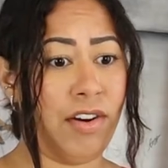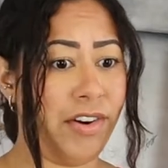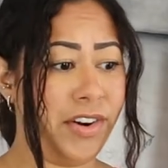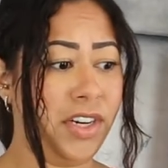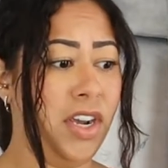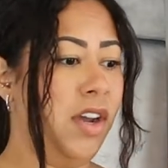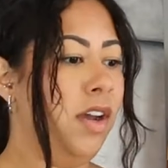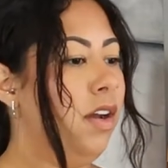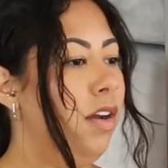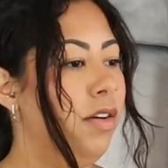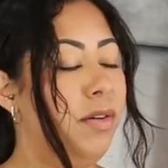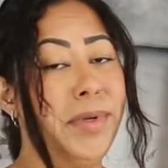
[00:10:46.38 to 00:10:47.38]
art
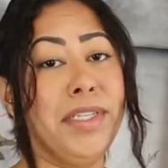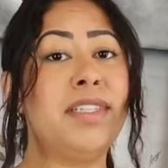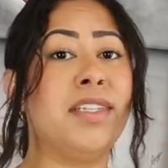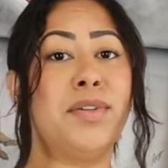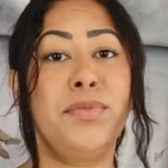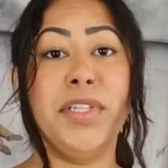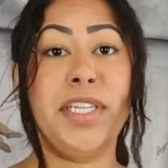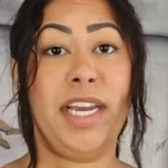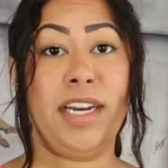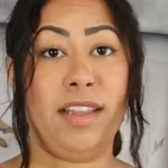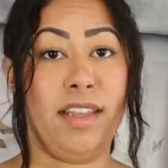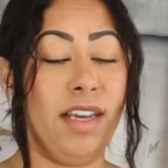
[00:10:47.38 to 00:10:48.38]
or business or really
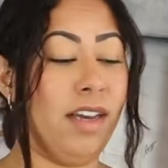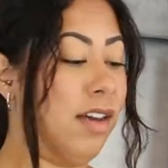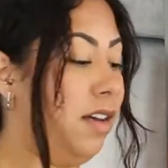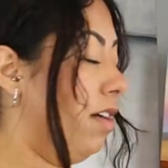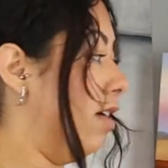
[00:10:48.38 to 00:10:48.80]
anything.